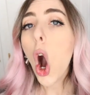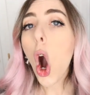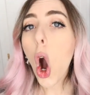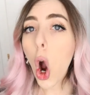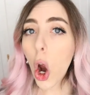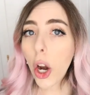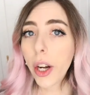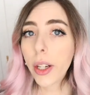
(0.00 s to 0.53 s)

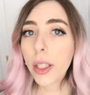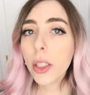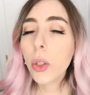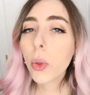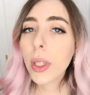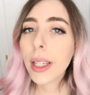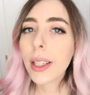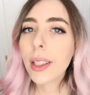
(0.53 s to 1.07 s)
or
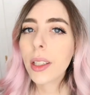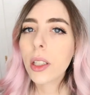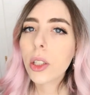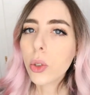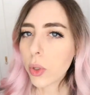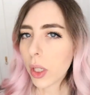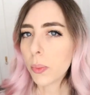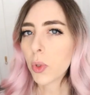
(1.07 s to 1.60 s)
you can
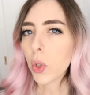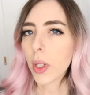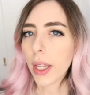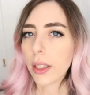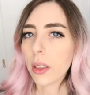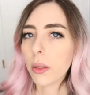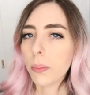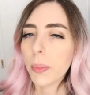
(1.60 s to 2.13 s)
glue them
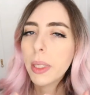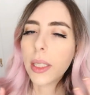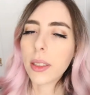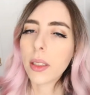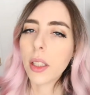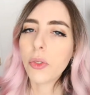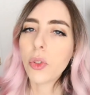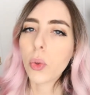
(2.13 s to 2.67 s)
together,
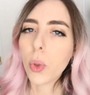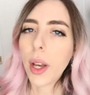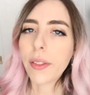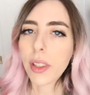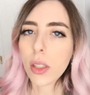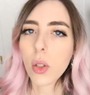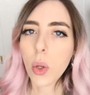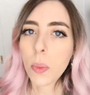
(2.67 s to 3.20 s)
but if you
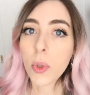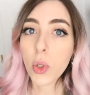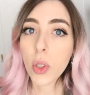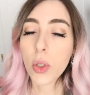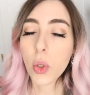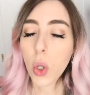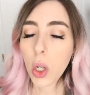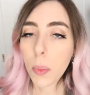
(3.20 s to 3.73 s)
have a sewing
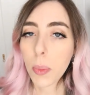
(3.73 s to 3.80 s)
machine it's gonna